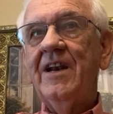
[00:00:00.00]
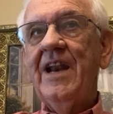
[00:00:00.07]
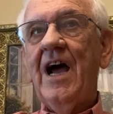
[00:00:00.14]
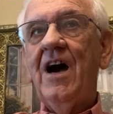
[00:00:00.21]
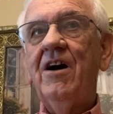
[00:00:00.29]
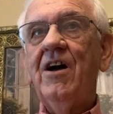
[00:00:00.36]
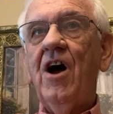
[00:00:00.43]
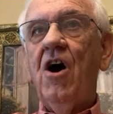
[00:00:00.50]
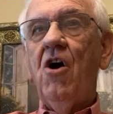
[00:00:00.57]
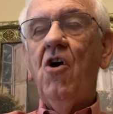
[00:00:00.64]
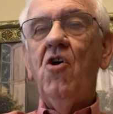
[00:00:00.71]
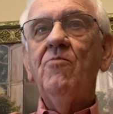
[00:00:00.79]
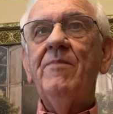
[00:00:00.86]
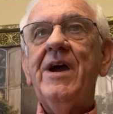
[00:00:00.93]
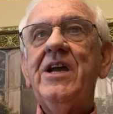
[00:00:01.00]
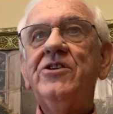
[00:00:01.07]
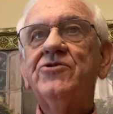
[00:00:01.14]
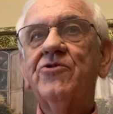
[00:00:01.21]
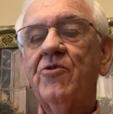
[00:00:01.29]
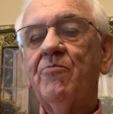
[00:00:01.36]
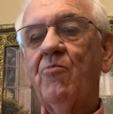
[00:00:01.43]
Now, all
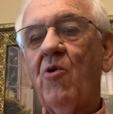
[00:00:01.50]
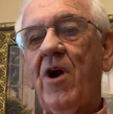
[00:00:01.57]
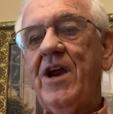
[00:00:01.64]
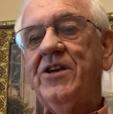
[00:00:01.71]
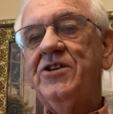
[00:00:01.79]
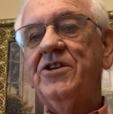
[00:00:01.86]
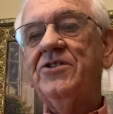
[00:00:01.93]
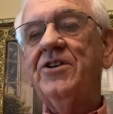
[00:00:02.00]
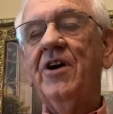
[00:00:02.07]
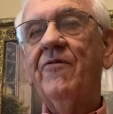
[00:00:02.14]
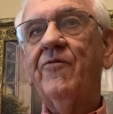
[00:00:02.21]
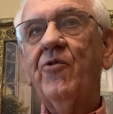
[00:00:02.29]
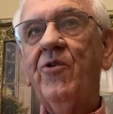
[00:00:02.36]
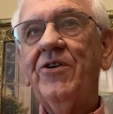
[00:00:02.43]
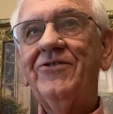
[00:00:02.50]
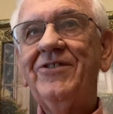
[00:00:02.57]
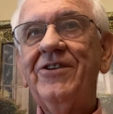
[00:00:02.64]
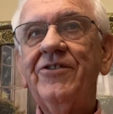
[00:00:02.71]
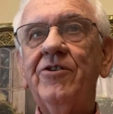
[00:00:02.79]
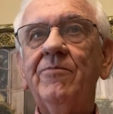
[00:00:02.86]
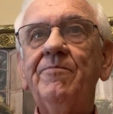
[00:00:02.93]
major branches of
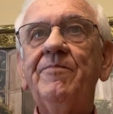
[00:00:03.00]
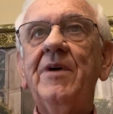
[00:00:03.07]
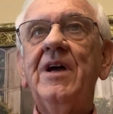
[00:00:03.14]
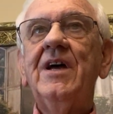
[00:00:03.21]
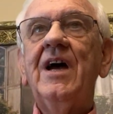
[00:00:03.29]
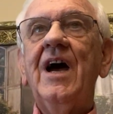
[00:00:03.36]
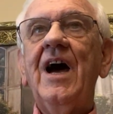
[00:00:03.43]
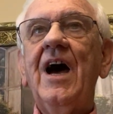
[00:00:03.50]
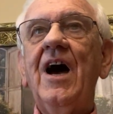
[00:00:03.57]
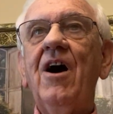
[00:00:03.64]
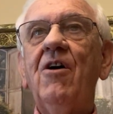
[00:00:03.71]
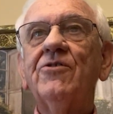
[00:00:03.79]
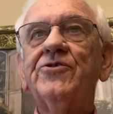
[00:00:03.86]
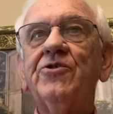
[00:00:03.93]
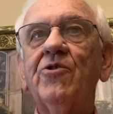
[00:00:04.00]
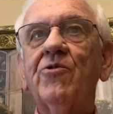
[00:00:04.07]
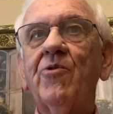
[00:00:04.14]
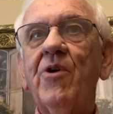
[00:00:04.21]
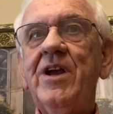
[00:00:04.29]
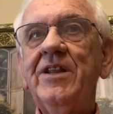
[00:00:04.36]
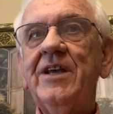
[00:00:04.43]
Christendom uh, also
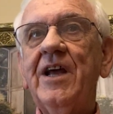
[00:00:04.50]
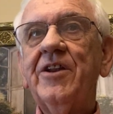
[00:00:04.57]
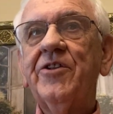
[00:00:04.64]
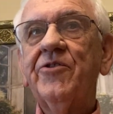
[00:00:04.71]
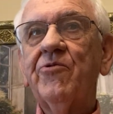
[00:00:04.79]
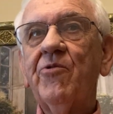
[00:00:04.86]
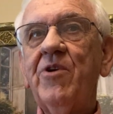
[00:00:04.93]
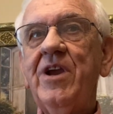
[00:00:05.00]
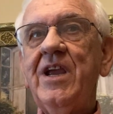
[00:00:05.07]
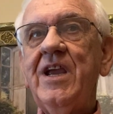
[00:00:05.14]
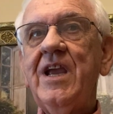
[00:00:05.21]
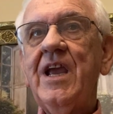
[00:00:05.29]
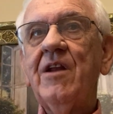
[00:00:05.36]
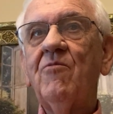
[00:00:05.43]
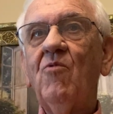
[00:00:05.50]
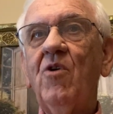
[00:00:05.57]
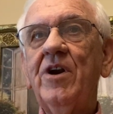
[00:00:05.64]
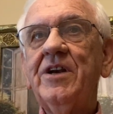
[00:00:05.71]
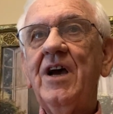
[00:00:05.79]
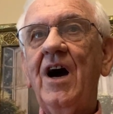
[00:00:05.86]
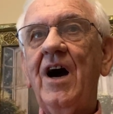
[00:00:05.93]
agree that three in
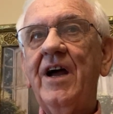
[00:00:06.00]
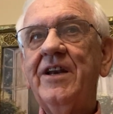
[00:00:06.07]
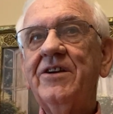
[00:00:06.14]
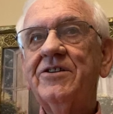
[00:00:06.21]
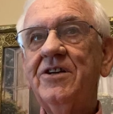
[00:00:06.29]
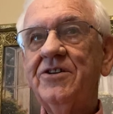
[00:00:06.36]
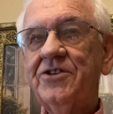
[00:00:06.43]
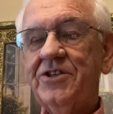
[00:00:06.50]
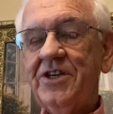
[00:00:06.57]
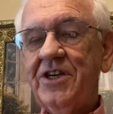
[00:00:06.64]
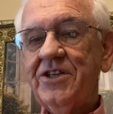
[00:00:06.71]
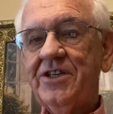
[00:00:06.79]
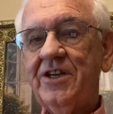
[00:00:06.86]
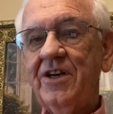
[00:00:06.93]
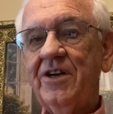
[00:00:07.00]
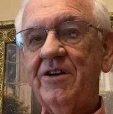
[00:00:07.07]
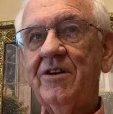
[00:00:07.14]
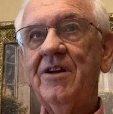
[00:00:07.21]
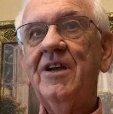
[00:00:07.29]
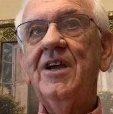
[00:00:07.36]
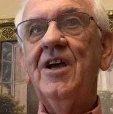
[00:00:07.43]
one God is
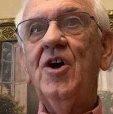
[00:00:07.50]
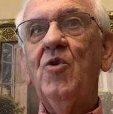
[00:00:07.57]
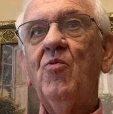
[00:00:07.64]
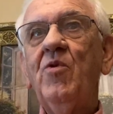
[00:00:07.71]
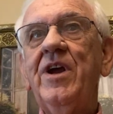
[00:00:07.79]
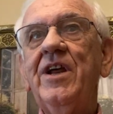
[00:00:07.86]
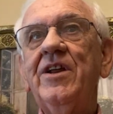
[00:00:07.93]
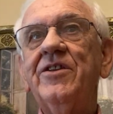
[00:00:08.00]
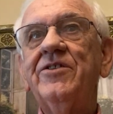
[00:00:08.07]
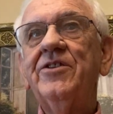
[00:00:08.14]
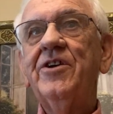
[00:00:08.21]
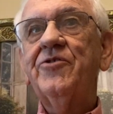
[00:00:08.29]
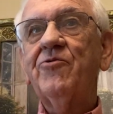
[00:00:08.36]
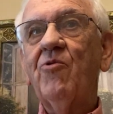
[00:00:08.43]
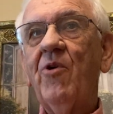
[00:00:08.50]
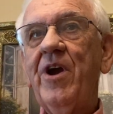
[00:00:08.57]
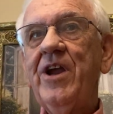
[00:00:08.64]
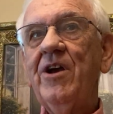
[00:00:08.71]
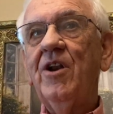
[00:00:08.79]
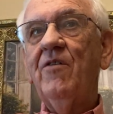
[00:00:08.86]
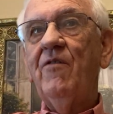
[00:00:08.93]
consistent with the
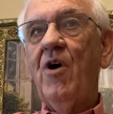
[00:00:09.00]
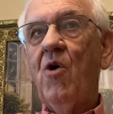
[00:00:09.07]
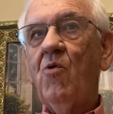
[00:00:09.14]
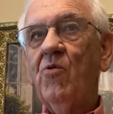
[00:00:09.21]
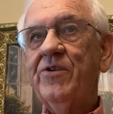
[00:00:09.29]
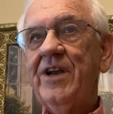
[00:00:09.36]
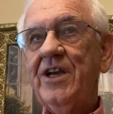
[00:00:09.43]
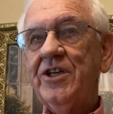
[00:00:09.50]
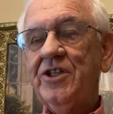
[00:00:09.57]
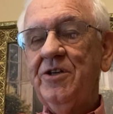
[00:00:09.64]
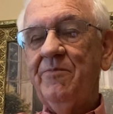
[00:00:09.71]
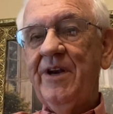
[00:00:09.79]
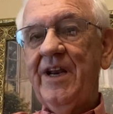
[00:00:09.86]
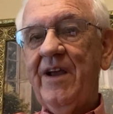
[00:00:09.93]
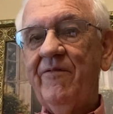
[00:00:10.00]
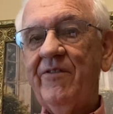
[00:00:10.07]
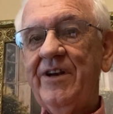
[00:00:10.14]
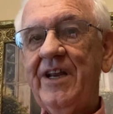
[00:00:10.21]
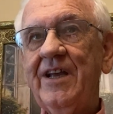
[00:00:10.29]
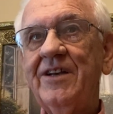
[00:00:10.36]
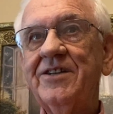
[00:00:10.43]
trail of Old Testament
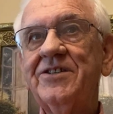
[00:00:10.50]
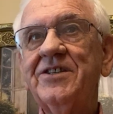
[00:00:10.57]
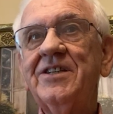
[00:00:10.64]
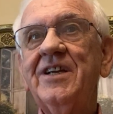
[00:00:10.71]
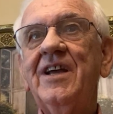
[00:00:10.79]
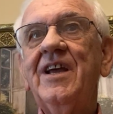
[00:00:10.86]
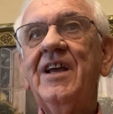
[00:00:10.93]
evidence